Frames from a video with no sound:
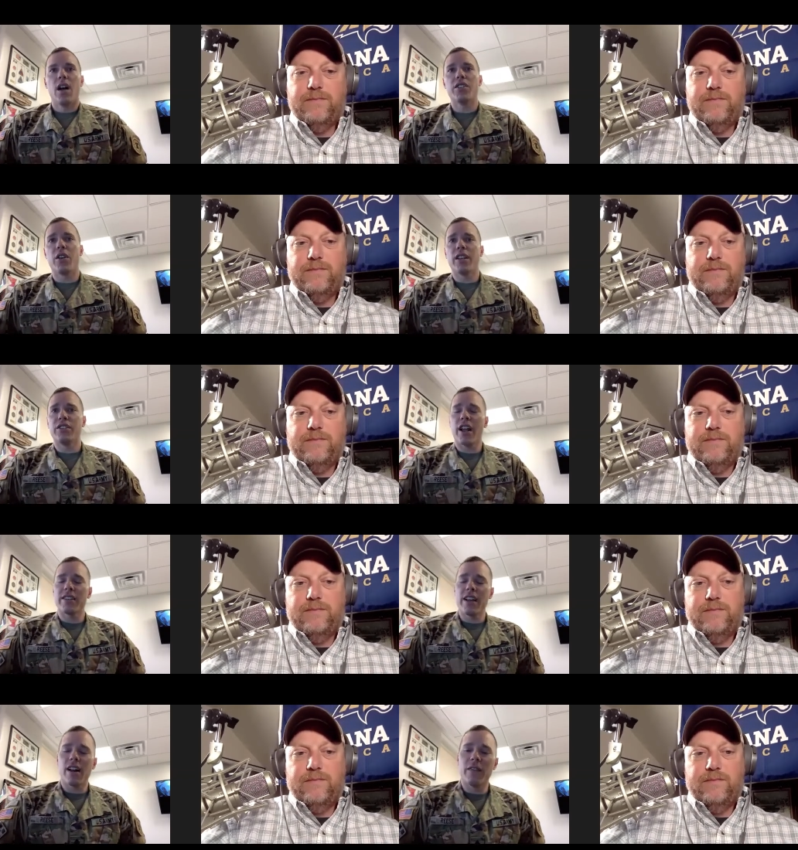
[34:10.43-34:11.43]
Speaker 1: Uh, so you can
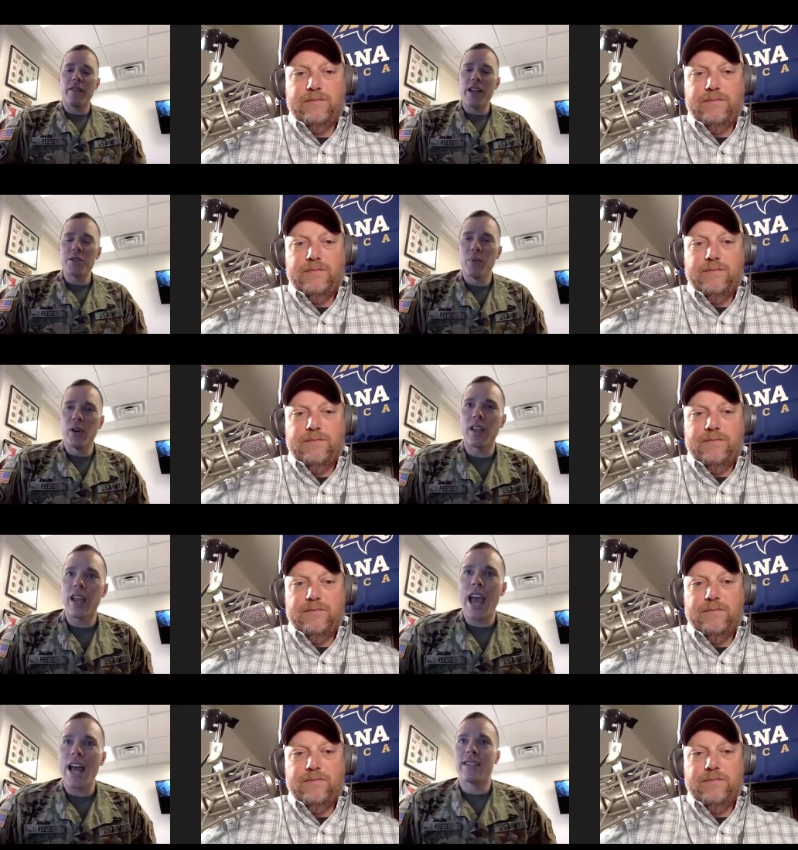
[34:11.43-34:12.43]
check us out on
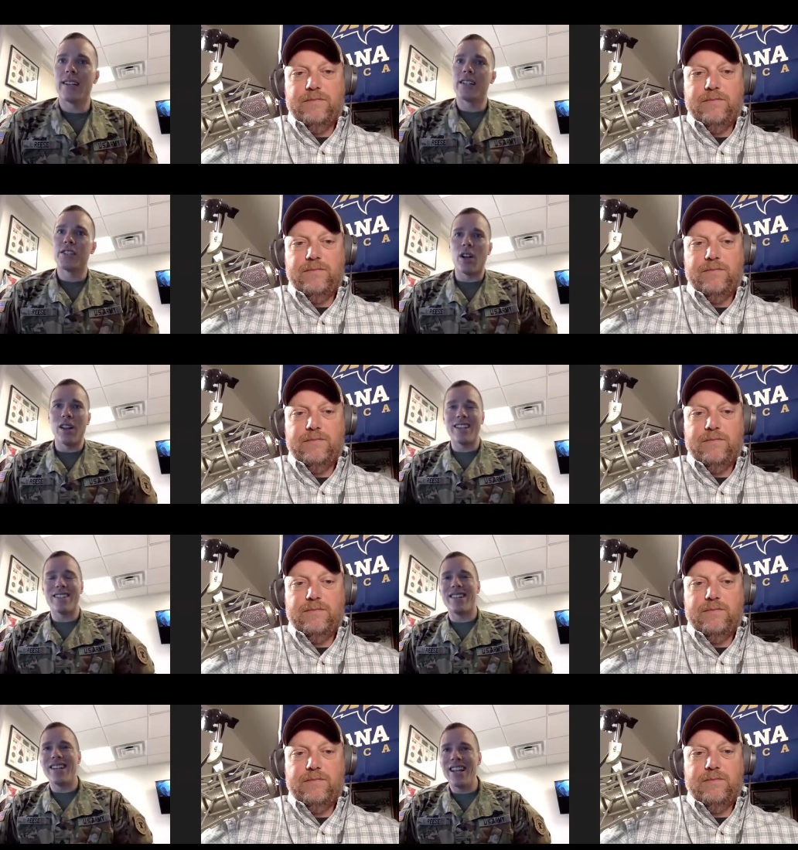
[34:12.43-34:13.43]
Facebook at uh, Salt
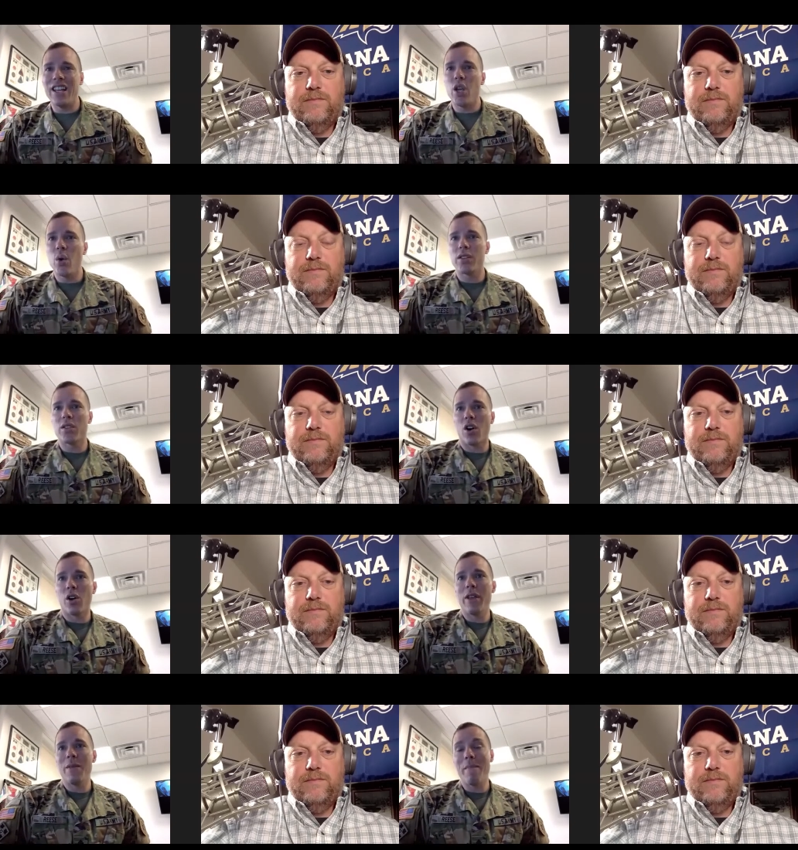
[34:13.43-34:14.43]
Lake City U.S.
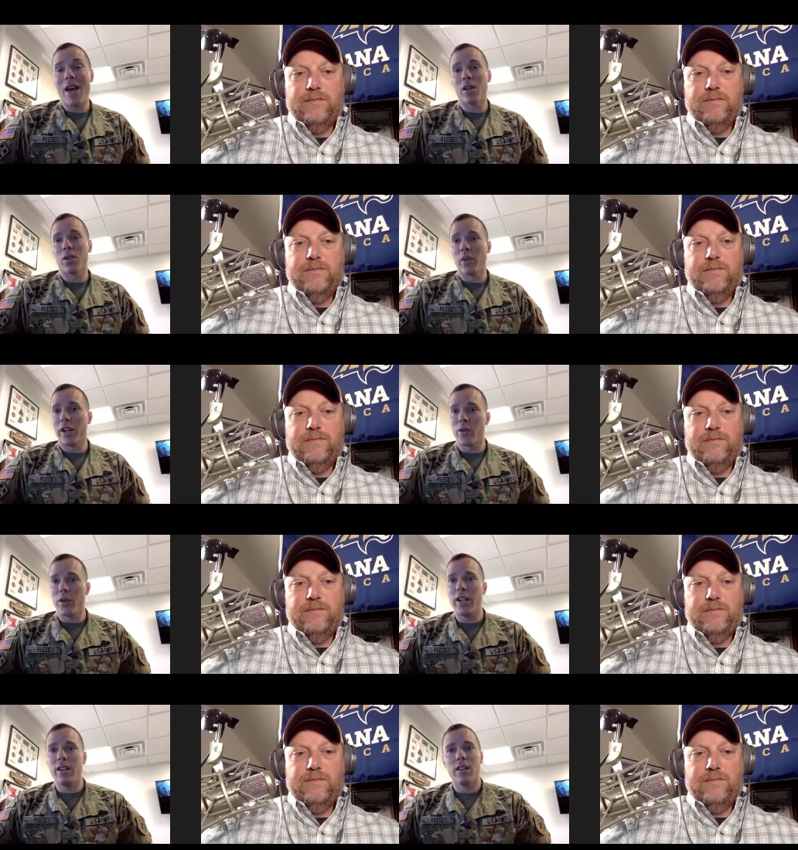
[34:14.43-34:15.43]
Army Medical
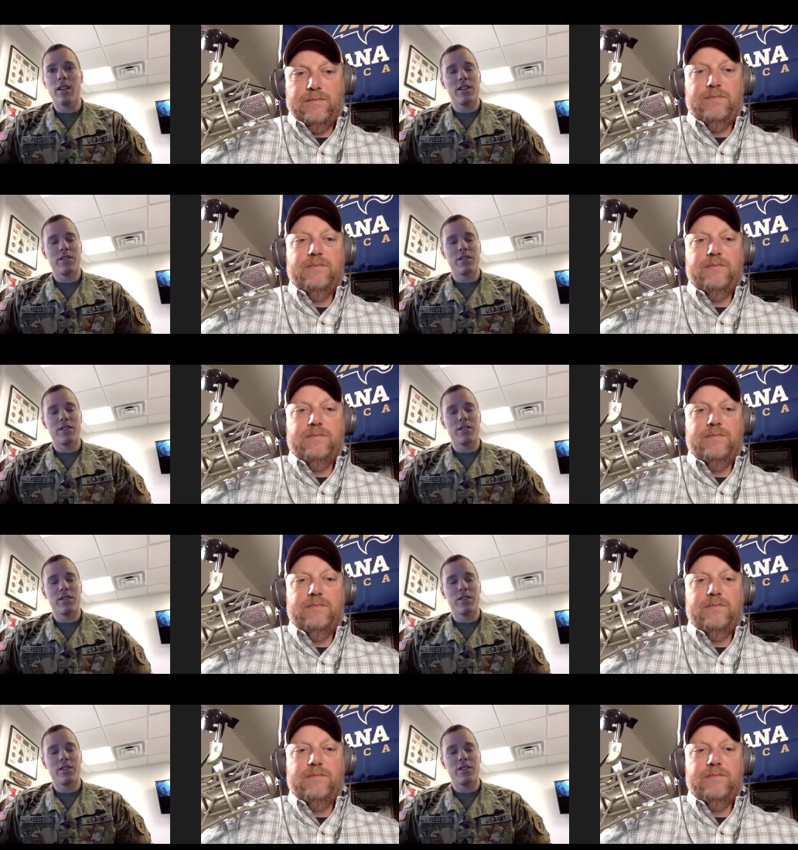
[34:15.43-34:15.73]
Recruiting.